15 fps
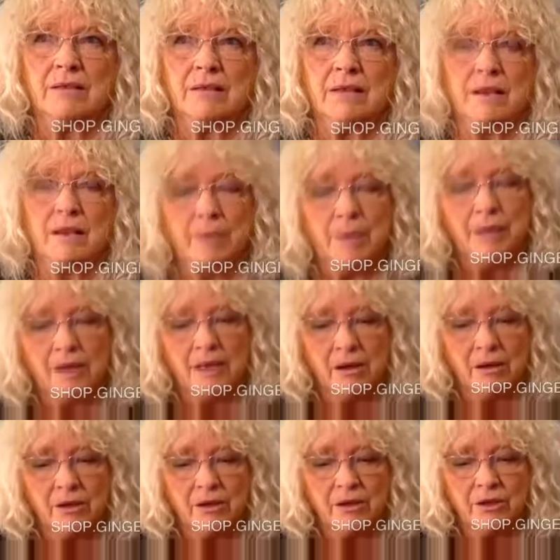I'd been in
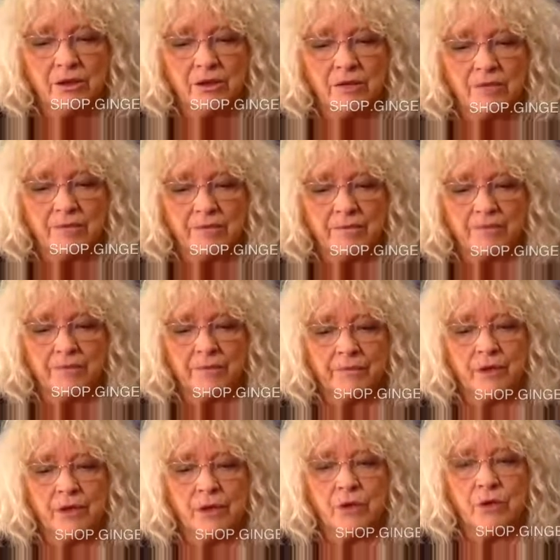college
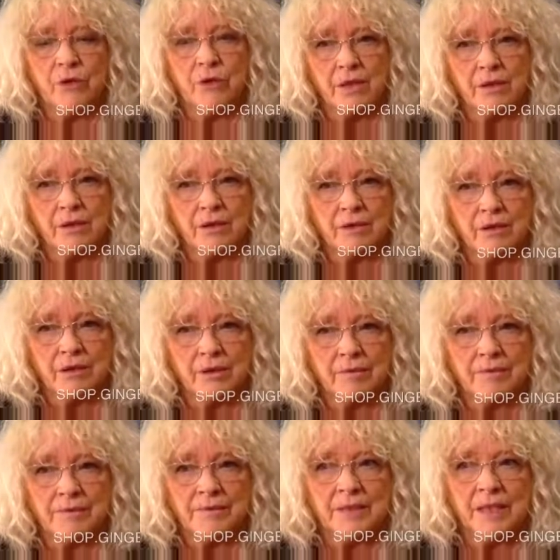two years
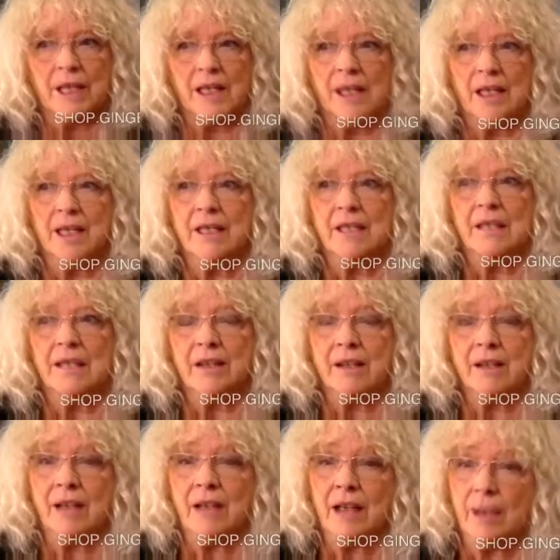
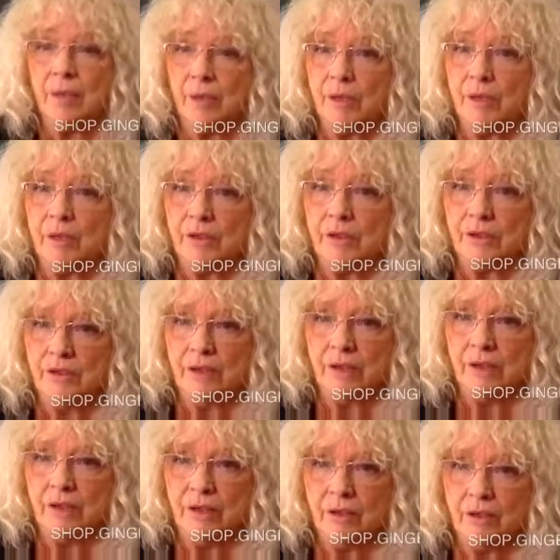studying chemical
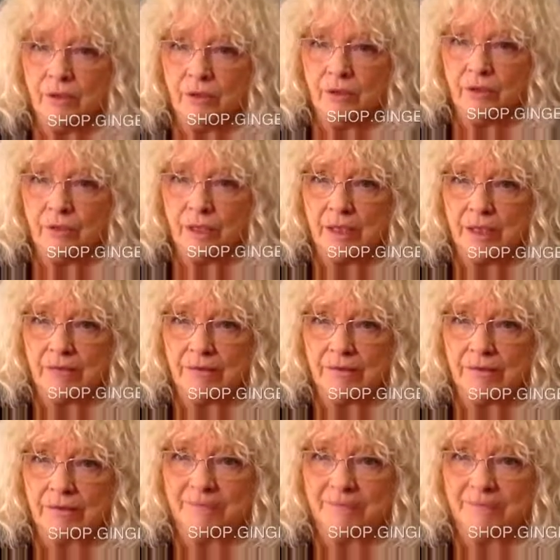engineering, would you believe?